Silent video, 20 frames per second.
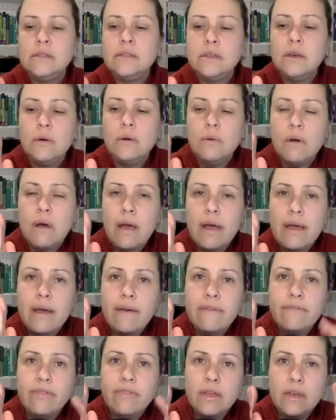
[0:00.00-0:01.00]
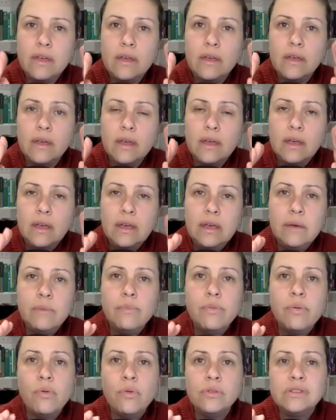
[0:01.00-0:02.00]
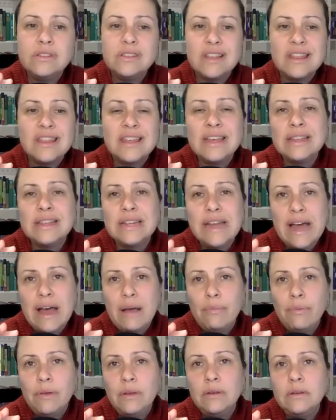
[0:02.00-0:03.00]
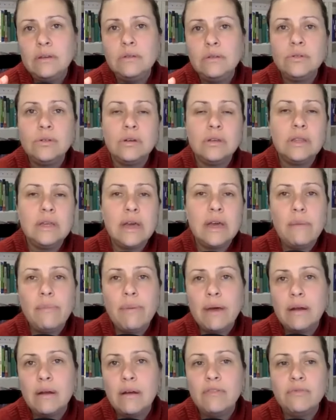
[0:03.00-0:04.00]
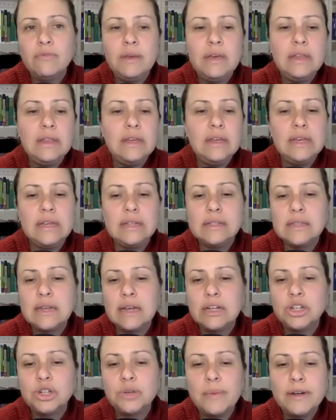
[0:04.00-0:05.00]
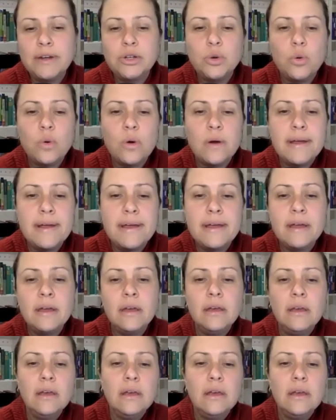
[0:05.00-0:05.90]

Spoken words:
So I have the impulse, the thing that happened. You took the iPad off me, the kid snatched my toy.